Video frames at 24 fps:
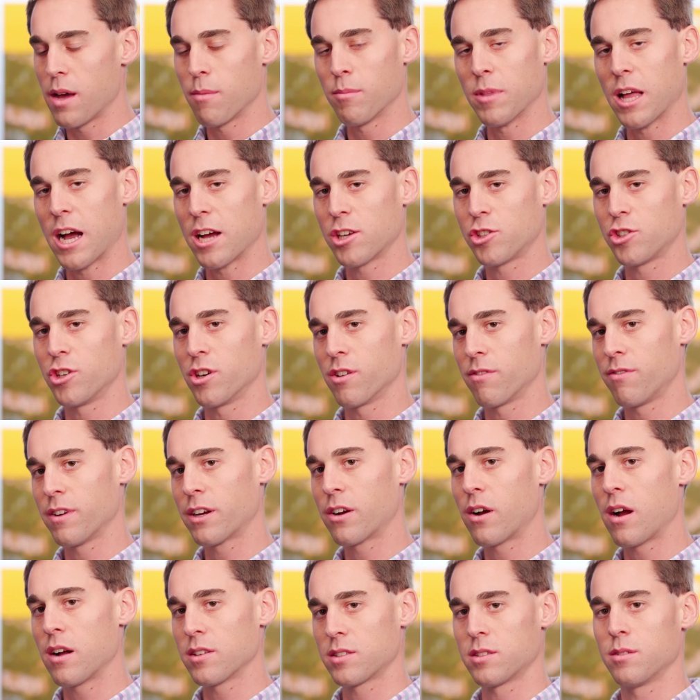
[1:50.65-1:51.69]
them last year to
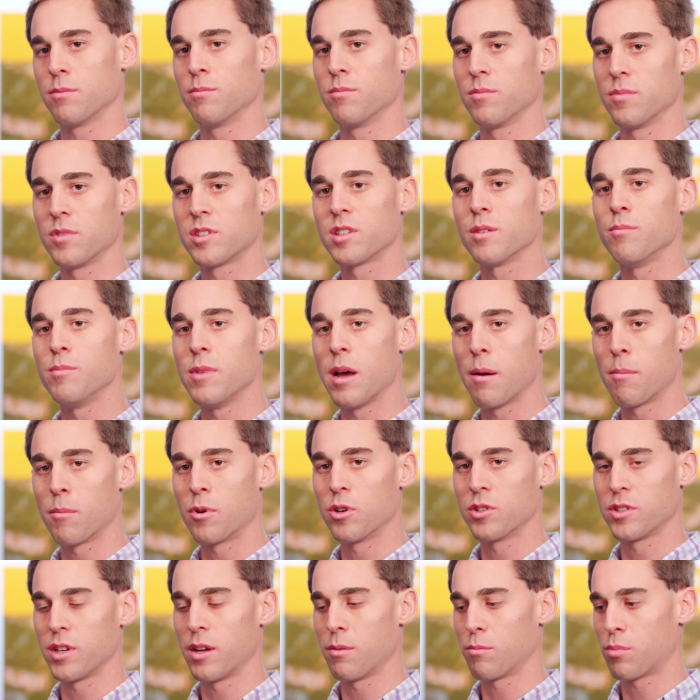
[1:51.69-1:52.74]
figure out some
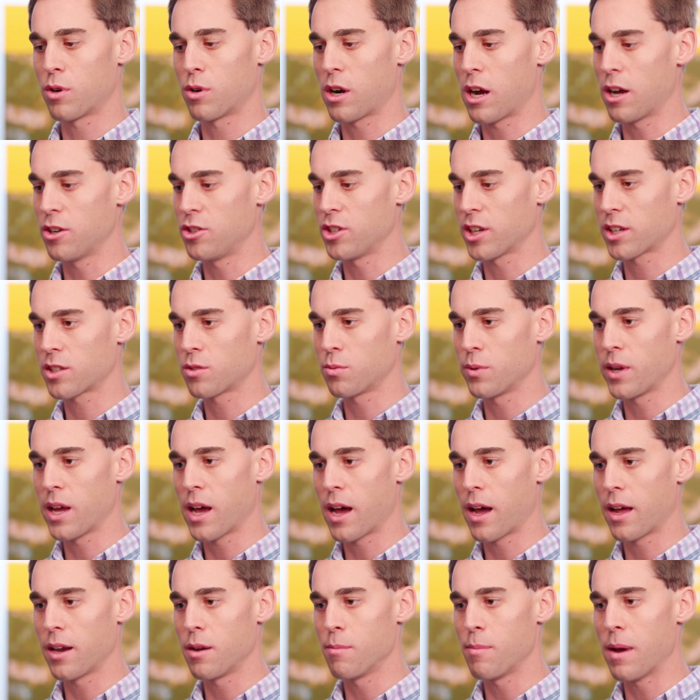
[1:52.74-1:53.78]
numbers on projects. We
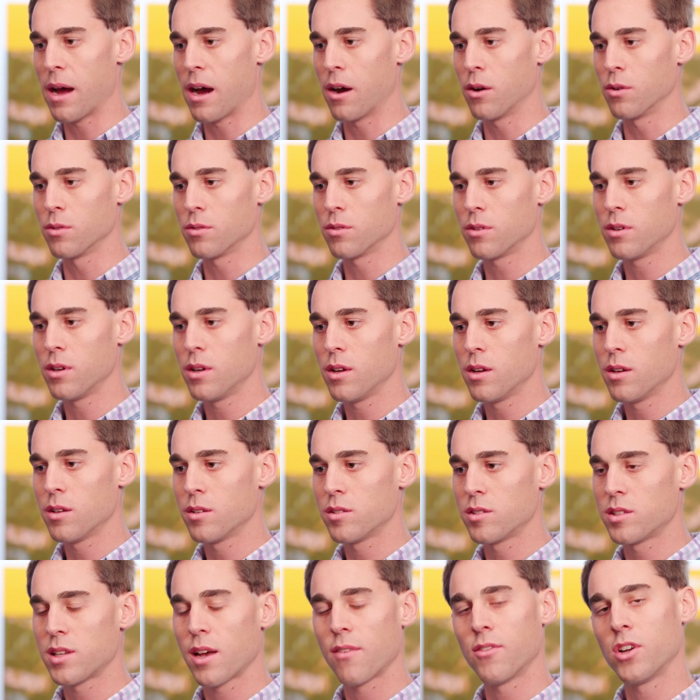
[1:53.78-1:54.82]
had about
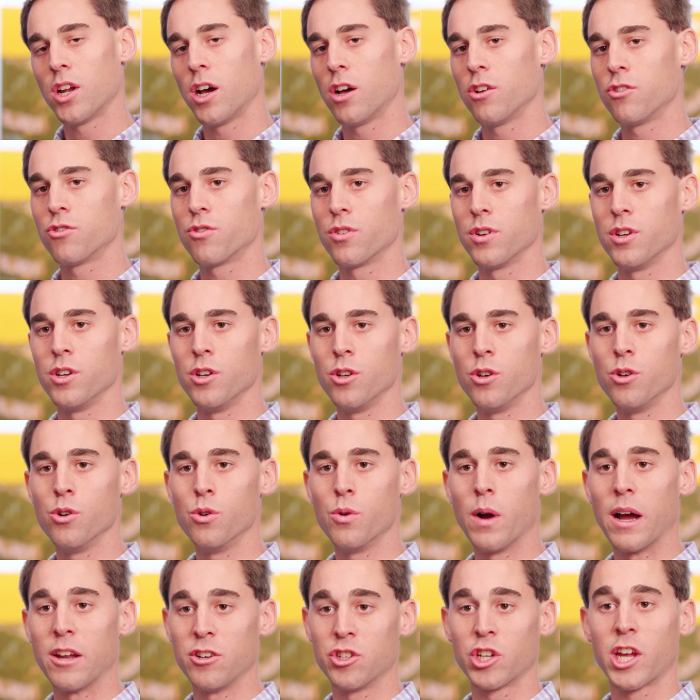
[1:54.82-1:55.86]
700
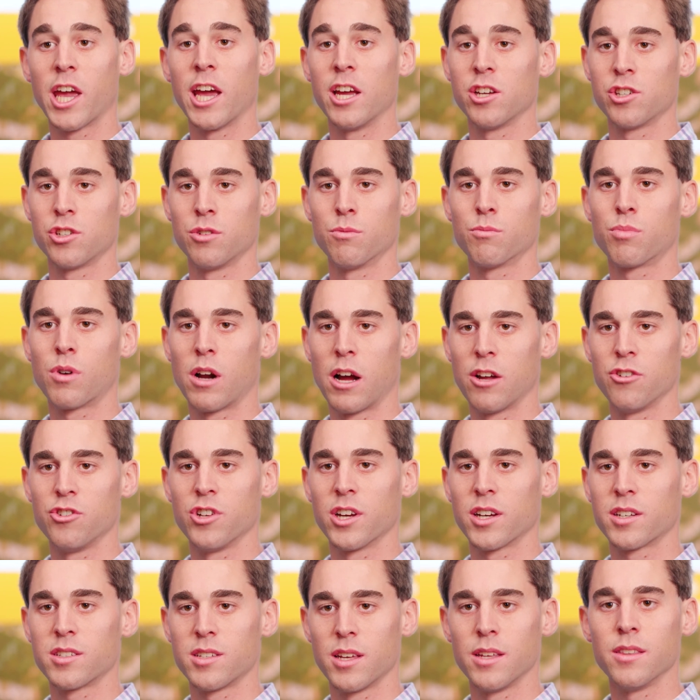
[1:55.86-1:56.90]
new education
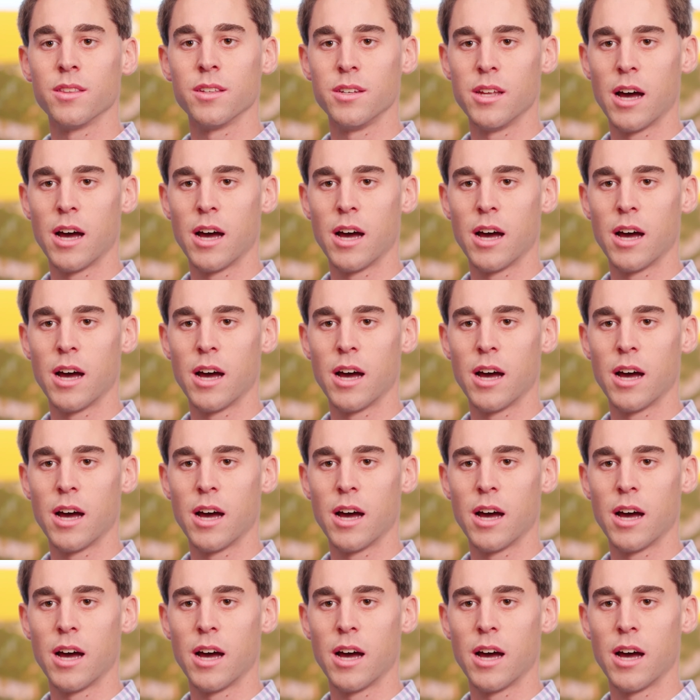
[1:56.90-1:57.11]
projects in the